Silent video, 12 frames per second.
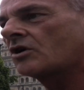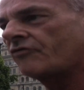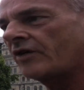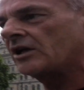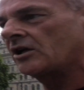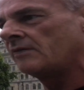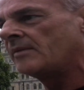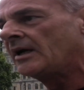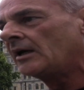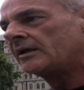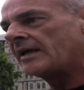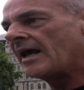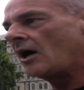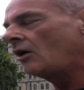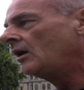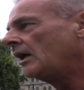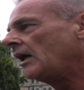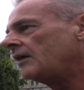curriculum. Now,
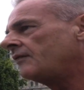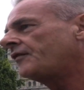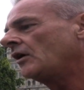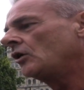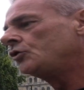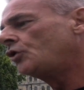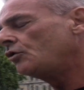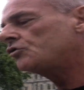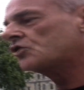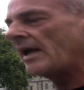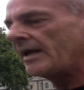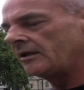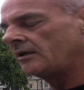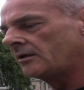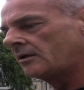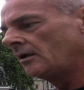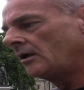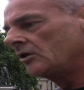if you send
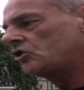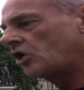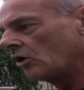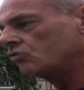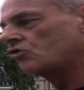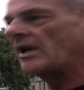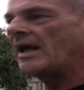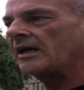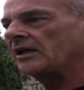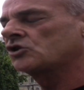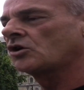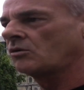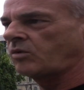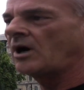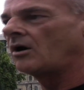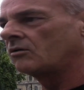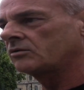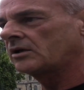children out into the
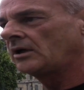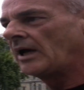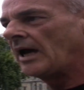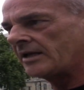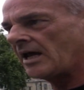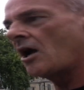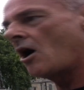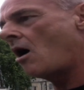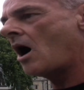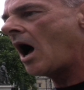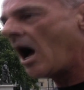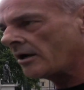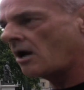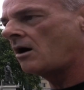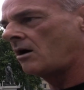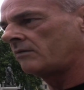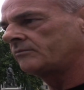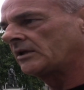world and they are
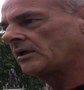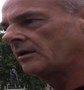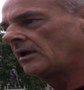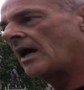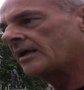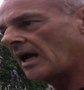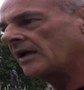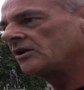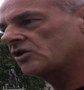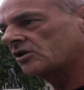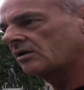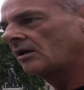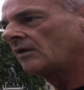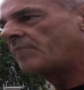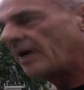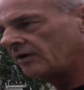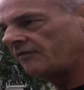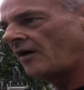unarmed against
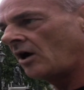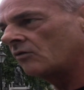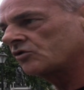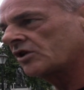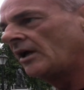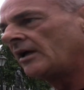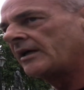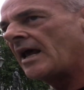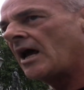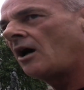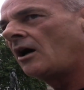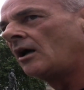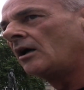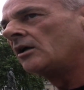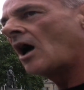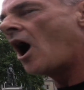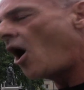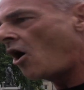paedophiles, now,
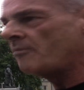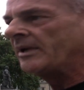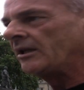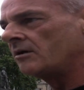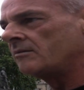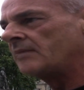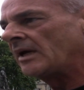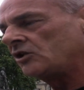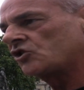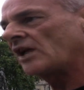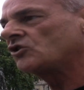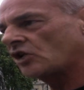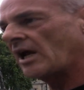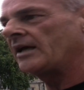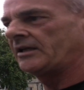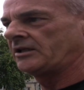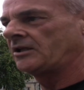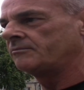arming them means
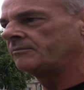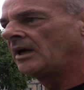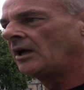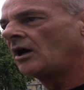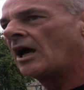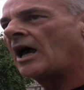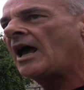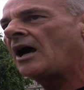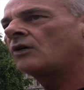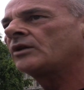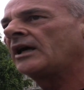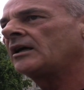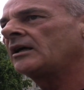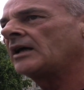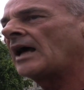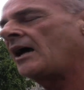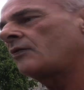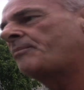educating them. How
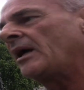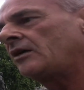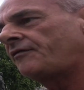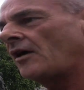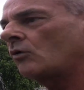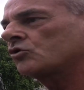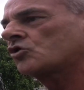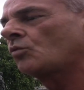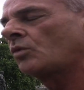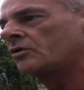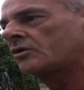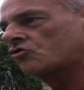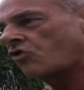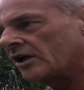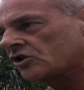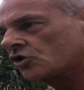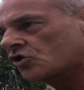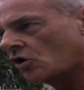the how paedophiles would
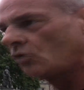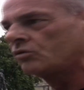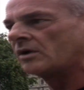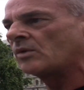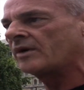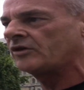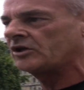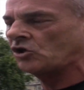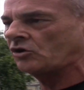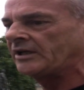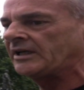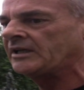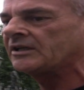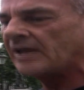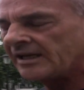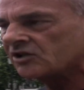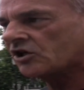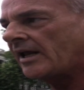try to school them, whether it's on
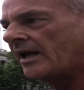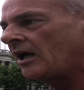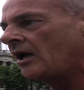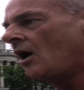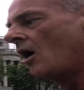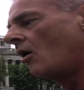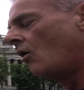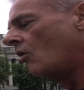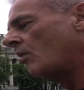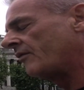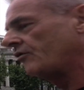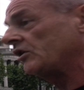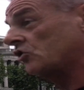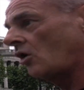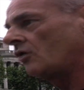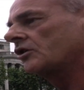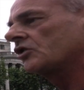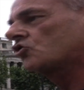the internet or whether it's
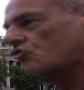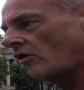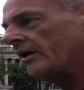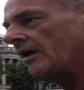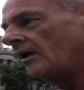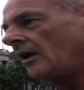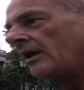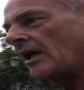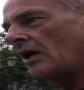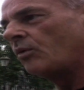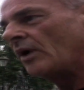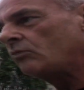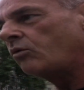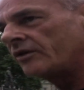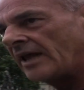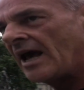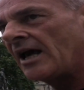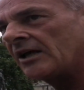on the street. Now, we
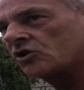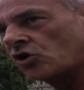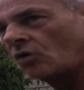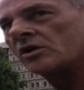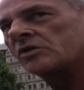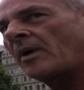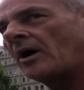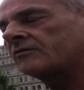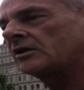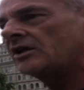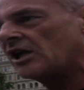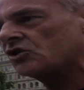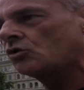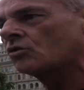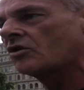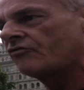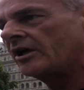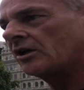want that taught as part of the national
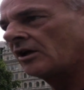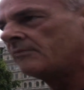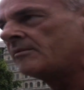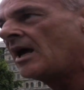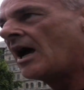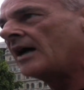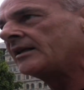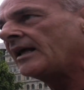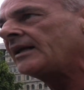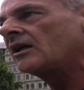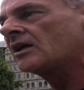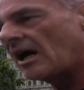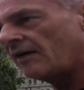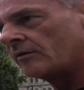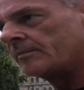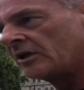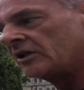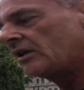curriculum, and then the
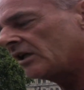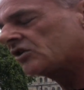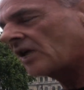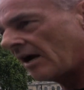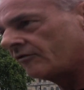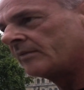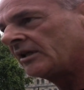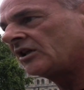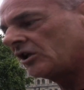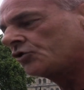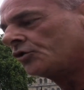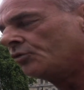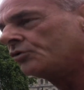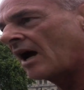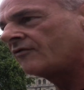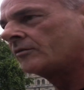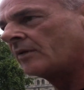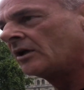government, this government, this new
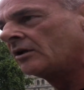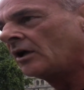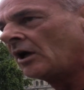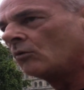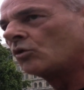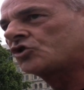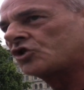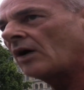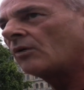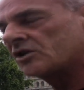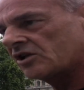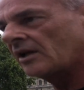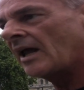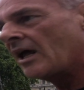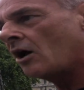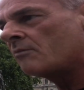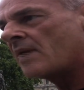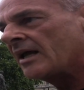government, will show us that
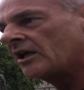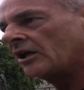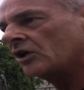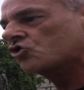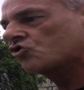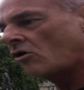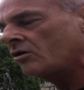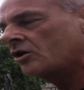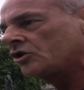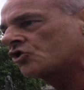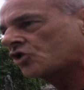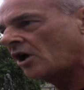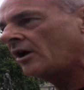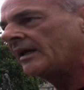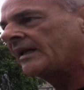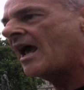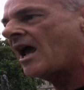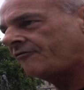they are making a strong
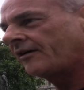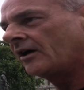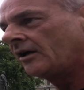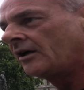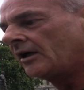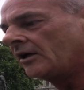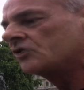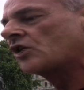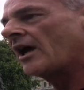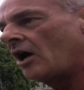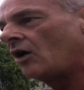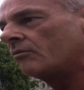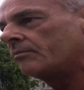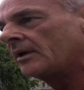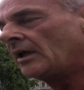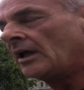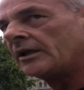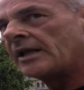concerted effort to help.
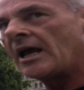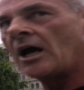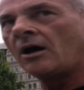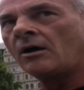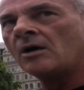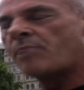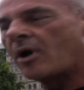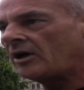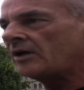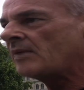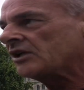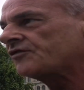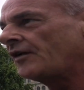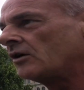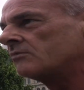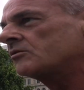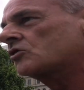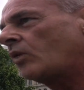Now, Pie and Mash
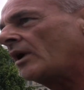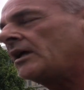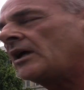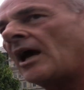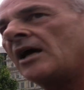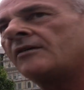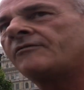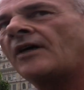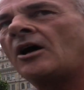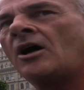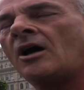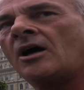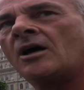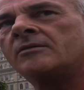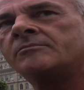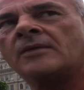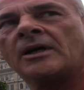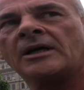Films, we have
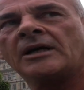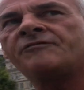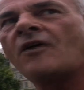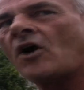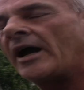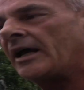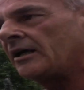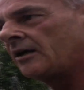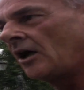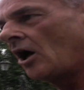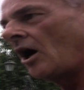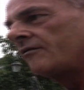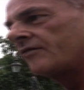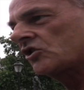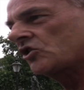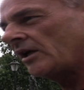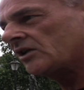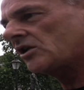um, invited over
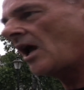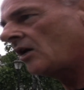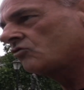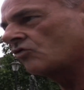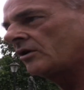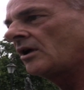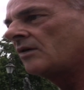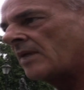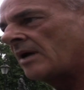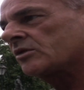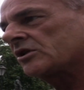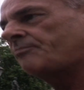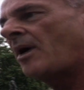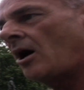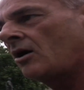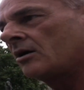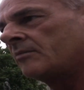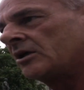600 members of
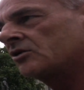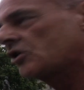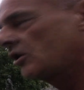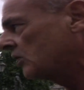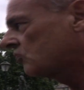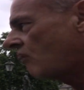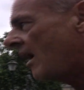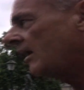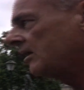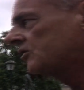parliament to this rally